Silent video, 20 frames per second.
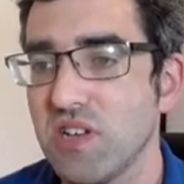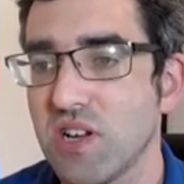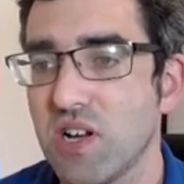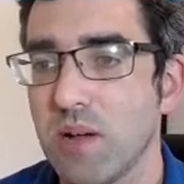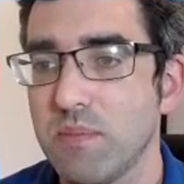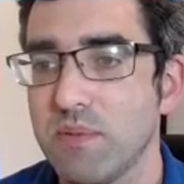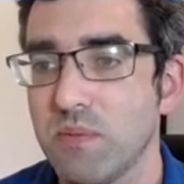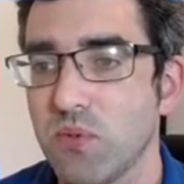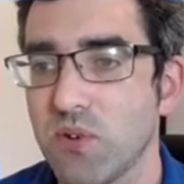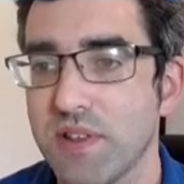
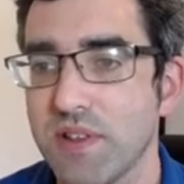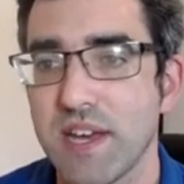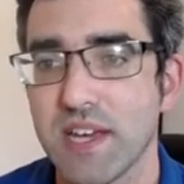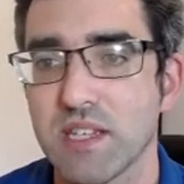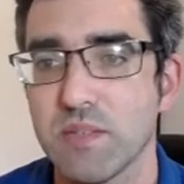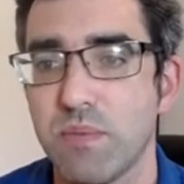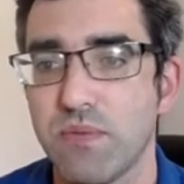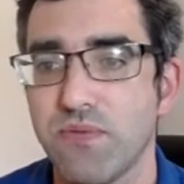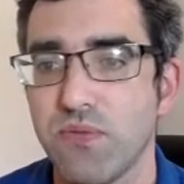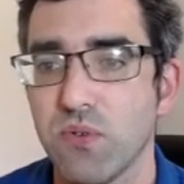couple more things
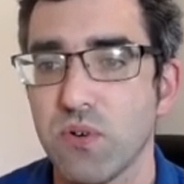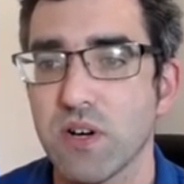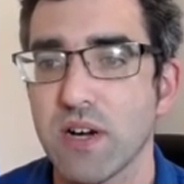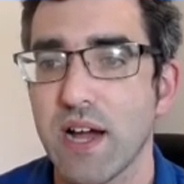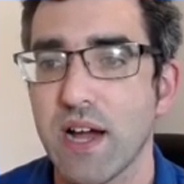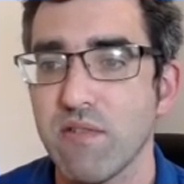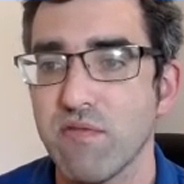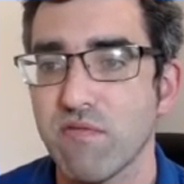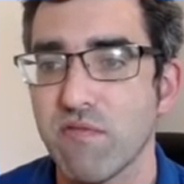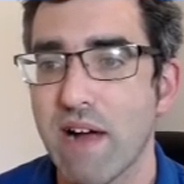before I
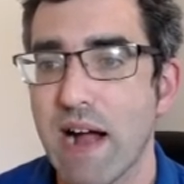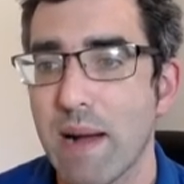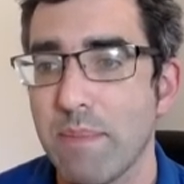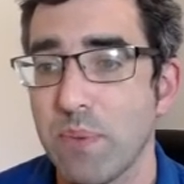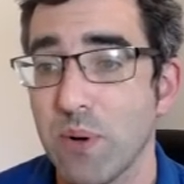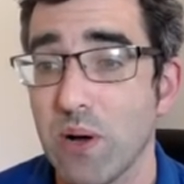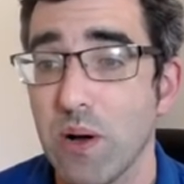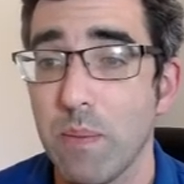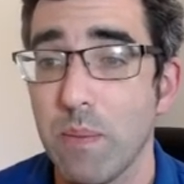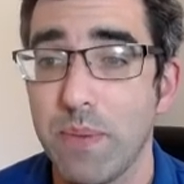wrap
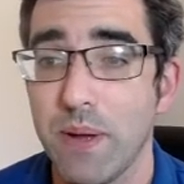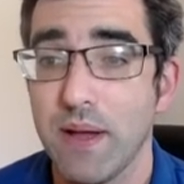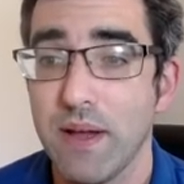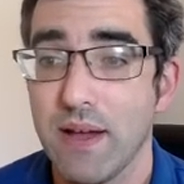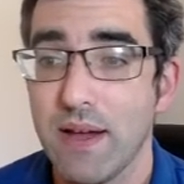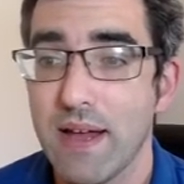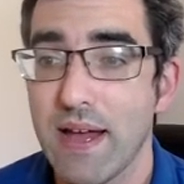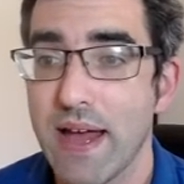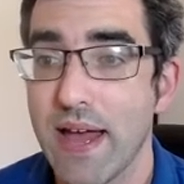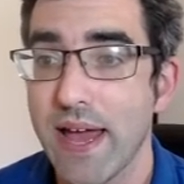up
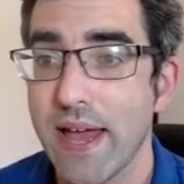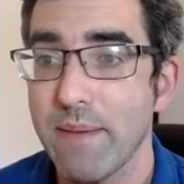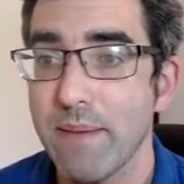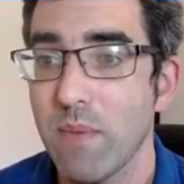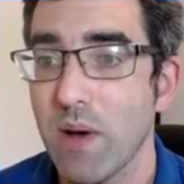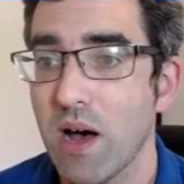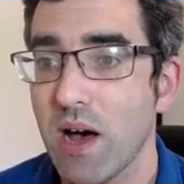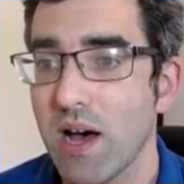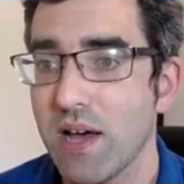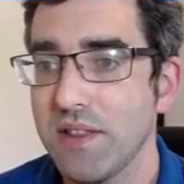
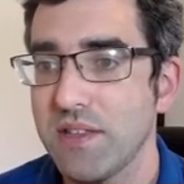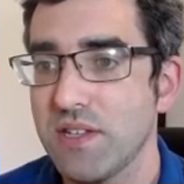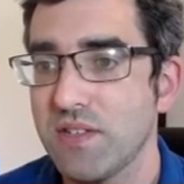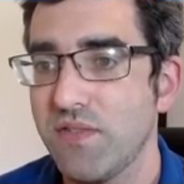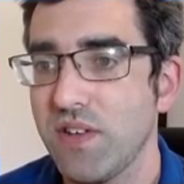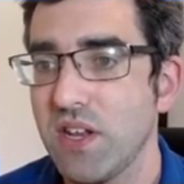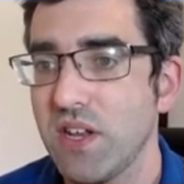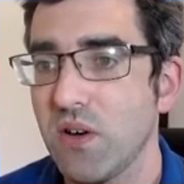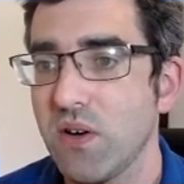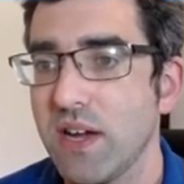on this
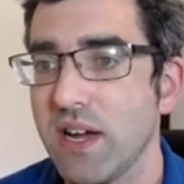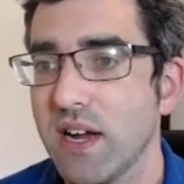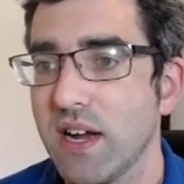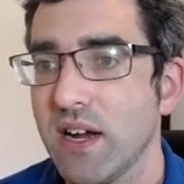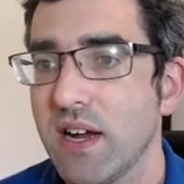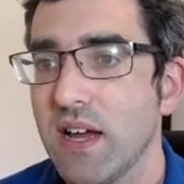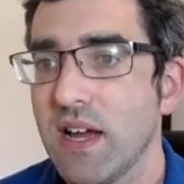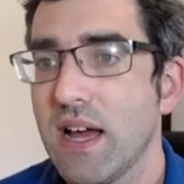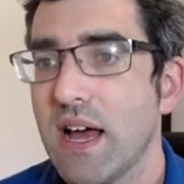video here.